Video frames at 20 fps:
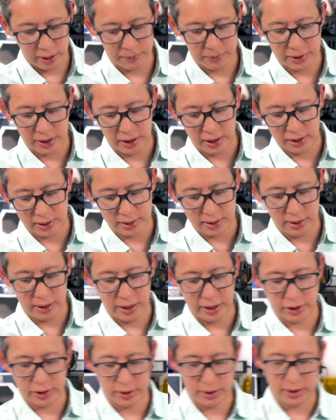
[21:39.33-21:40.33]
update
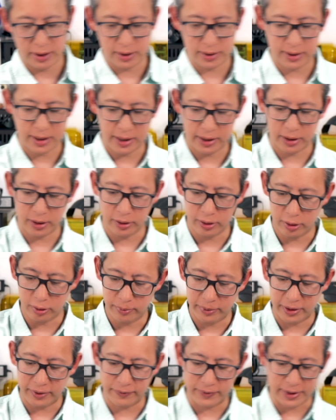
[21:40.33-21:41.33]
installation did take a little
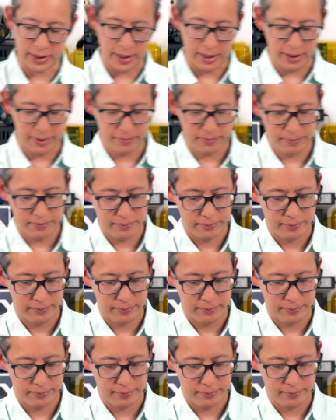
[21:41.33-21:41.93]
bit of time.